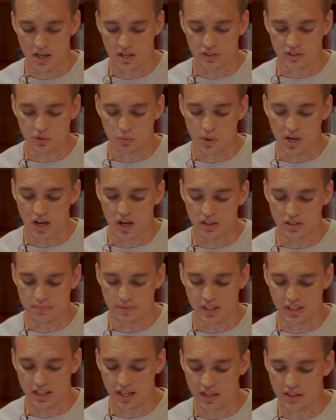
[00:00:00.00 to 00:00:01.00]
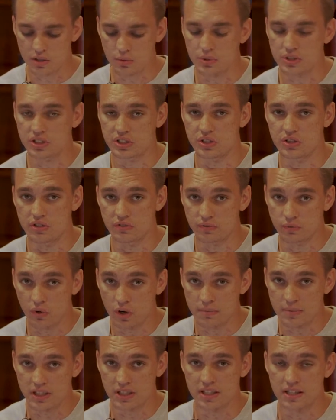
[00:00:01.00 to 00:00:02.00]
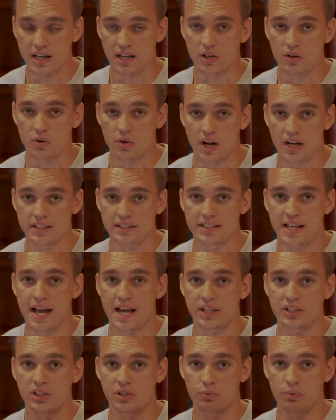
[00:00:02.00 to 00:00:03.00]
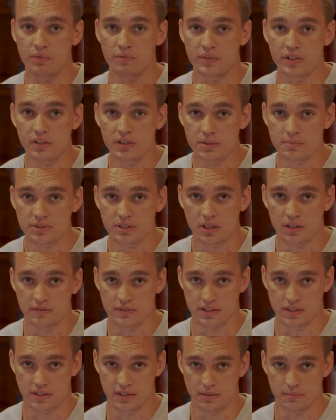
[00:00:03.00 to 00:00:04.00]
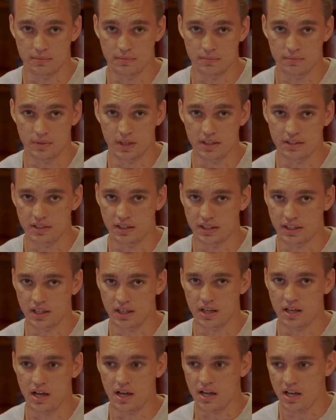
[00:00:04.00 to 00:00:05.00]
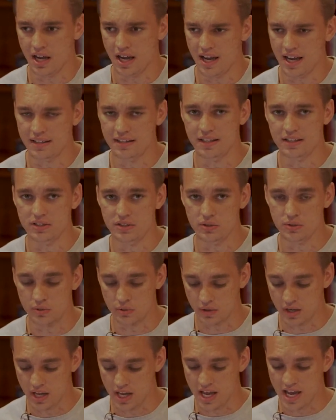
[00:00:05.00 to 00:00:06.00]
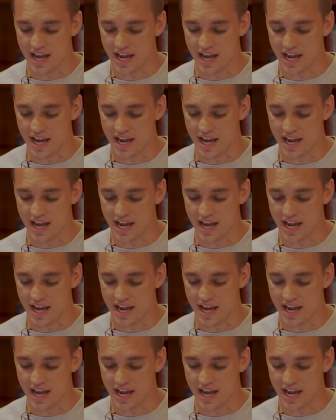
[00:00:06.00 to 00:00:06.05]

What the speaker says: So what held them together was the uniformity that Christ actually revealed himself to them, right? They're like, hey, I had that too.